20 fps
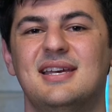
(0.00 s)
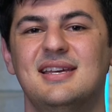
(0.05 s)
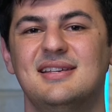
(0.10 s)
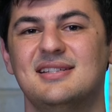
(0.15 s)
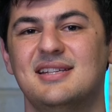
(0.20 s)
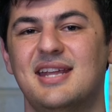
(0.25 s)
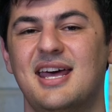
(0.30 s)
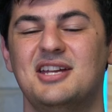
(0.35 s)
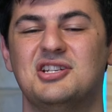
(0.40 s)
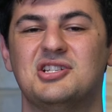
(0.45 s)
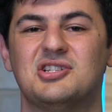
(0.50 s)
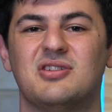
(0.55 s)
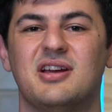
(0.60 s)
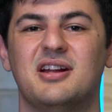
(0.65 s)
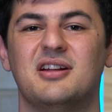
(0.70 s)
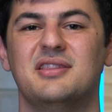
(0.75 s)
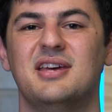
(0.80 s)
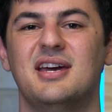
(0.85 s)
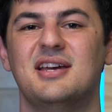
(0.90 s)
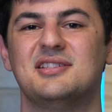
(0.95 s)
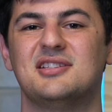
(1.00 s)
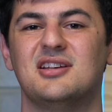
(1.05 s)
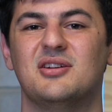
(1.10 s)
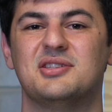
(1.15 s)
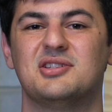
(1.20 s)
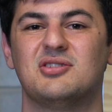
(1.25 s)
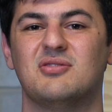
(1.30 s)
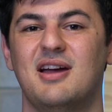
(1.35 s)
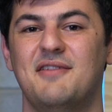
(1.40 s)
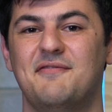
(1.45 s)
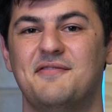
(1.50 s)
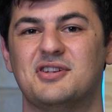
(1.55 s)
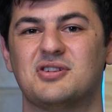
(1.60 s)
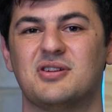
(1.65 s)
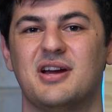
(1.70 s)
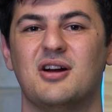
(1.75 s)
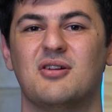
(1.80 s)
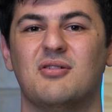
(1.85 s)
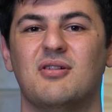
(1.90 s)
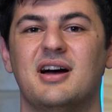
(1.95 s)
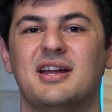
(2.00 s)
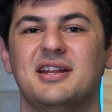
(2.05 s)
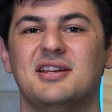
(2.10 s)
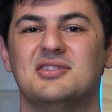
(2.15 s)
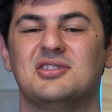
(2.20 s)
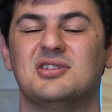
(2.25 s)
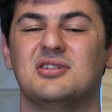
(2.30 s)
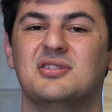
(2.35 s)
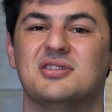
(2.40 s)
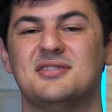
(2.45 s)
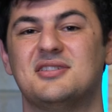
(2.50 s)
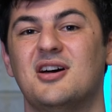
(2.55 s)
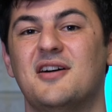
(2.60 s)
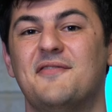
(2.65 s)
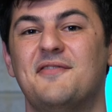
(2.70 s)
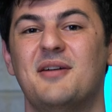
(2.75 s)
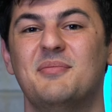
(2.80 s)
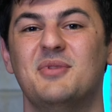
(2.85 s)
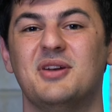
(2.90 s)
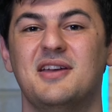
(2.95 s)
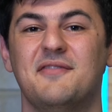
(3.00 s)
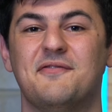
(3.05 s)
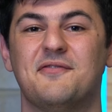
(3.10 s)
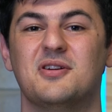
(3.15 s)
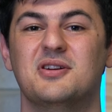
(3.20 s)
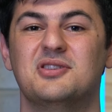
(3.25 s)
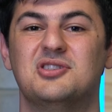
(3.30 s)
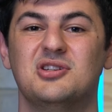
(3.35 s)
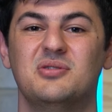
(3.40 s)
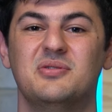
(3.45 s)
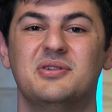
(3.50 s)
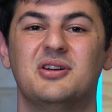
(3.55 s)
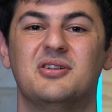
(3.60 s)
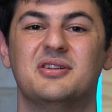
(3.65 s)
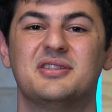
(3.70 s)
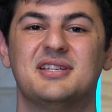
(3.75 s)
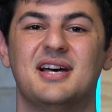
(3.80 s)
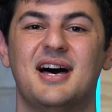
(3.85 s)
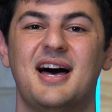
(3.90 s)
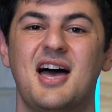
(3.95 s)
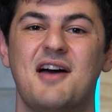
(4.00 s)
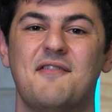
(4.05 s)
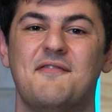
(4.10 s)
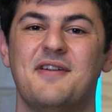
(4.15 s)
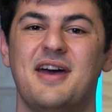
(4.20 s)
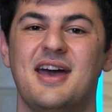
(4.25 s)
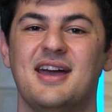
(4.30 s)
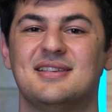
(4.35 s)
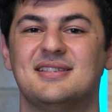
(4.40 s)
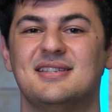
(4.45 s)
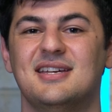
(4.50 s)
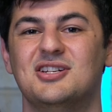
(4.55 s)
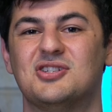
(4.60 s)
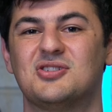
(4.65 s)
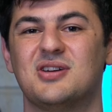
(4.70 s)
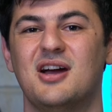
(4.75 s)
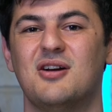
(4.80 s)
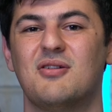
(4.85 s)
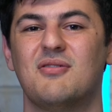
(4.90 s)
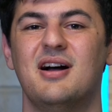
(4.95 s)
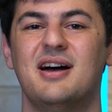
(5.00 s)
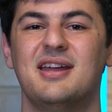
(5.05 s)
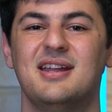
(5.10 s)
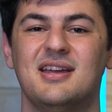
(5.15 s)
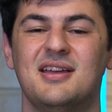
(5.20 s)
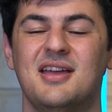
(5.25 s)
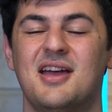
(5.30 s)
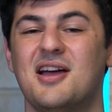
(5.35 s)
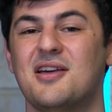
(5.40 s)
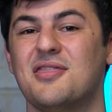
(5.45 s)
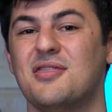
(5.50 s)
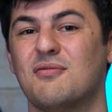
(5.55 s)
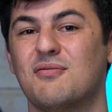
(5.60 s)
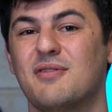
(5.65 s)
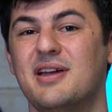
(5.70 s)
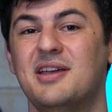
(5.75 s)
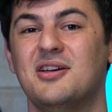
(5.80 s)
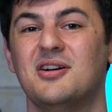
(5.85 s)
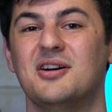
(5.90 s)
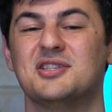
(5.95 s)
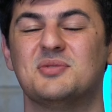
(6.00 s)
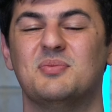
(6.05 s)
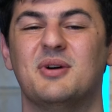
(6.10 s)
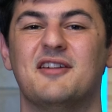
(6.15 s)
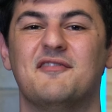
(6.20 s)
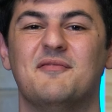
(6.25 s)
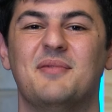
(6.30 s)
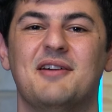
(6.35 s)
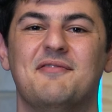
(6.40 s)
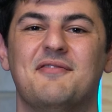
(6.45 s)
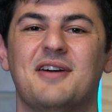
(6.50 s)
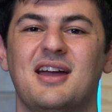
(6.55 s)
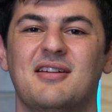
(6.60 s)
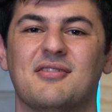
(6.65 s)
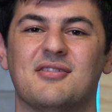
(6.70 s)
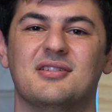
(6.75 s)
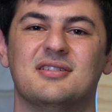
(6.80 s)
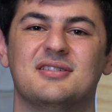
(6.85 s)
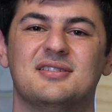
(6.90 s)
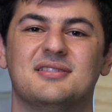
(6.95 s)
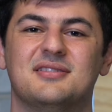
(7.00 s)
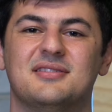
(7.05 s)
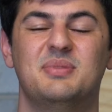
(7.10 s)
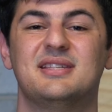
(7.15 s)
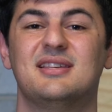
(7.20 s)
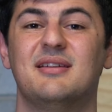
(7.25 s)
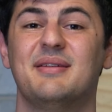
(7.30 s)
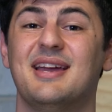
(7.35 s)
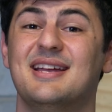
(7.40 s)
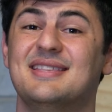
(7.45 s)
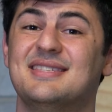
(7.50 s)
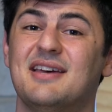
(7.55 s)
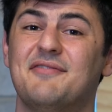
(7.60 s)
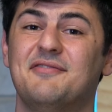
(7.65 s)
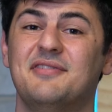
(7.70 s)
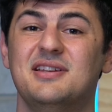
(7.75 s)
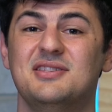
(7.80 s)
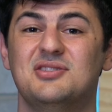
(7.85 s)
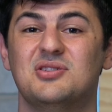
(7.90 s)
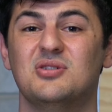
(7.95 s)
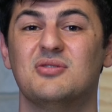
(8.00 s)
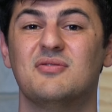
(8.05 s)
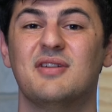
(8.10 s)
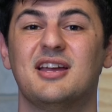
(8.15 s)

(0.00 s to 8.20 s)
decent edge tread on there, so it's great for trail riding too. So if I'm looking for a do-it-all tire for XC and trail riding, the Rekon's one of my favorites. But something I definitely do